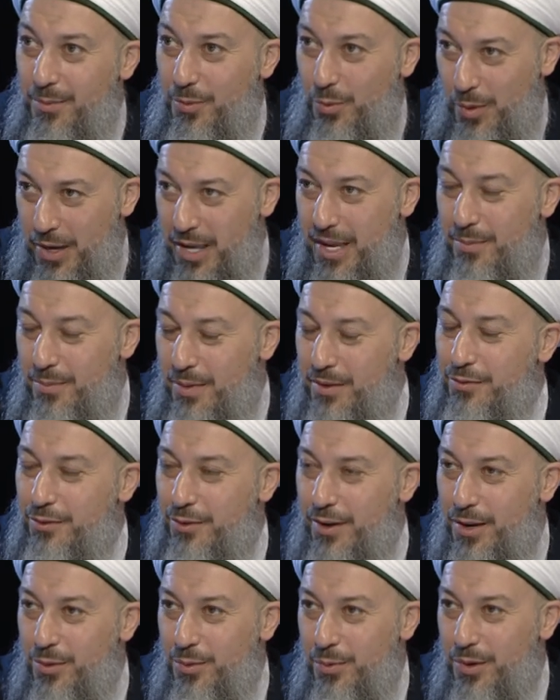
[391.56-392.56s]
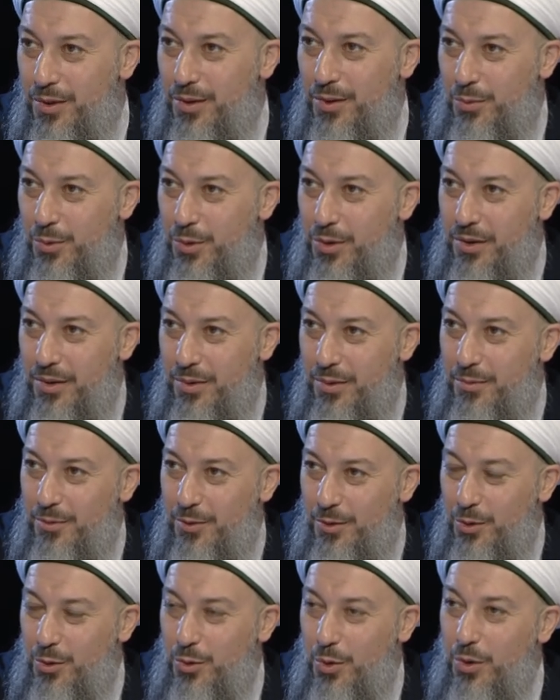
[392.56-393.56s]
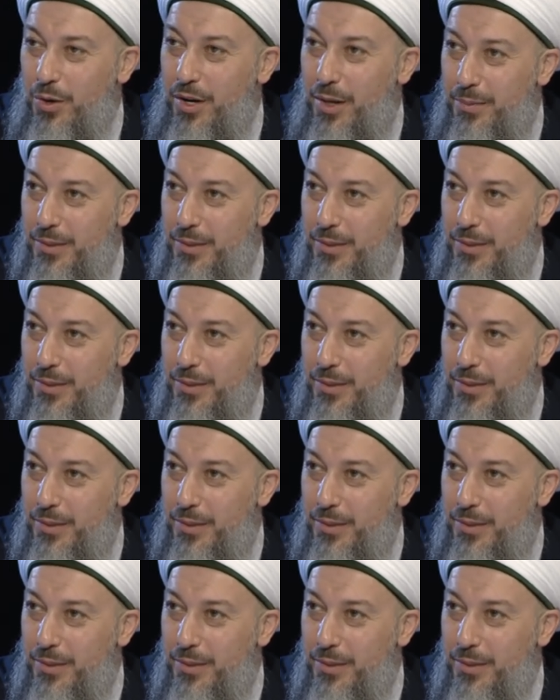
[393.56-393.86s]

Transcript: we can be frank. We're grown-ups.